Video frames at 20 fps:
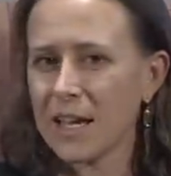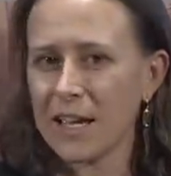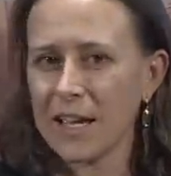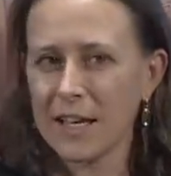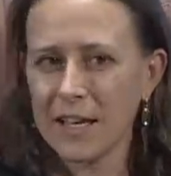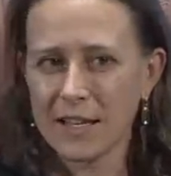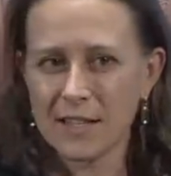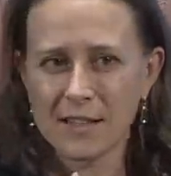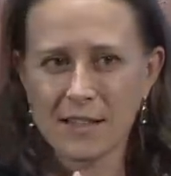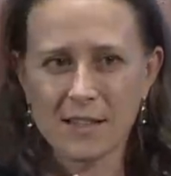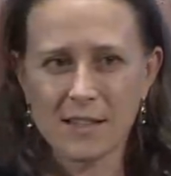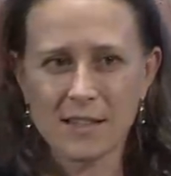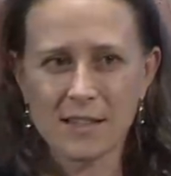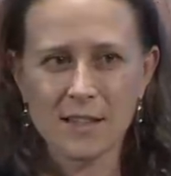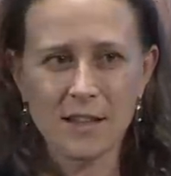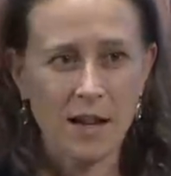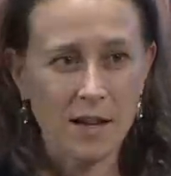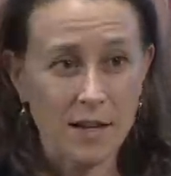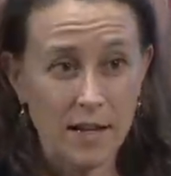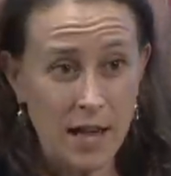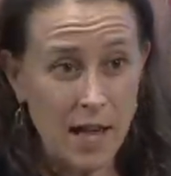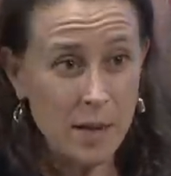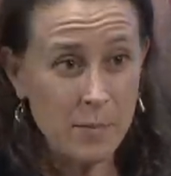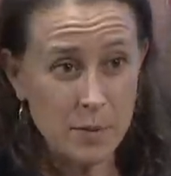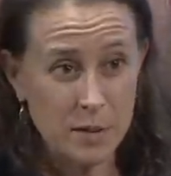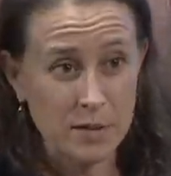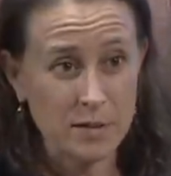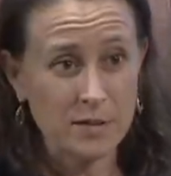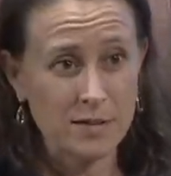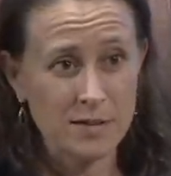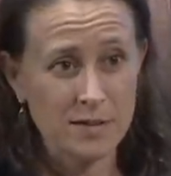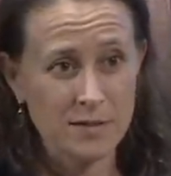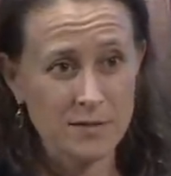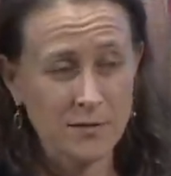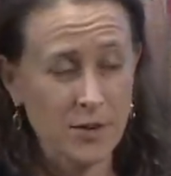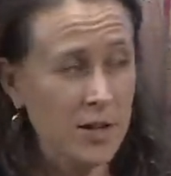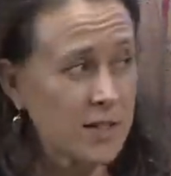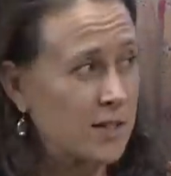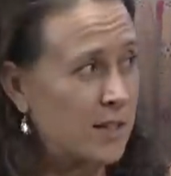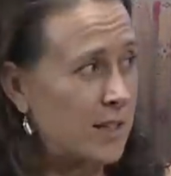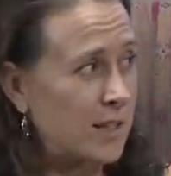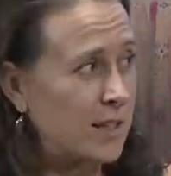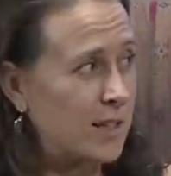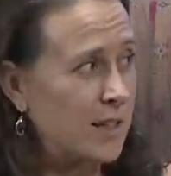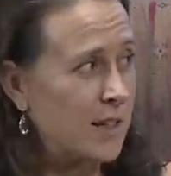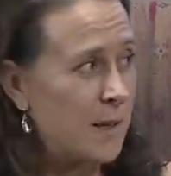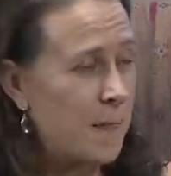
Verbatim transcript: it is not going to happen, frankly.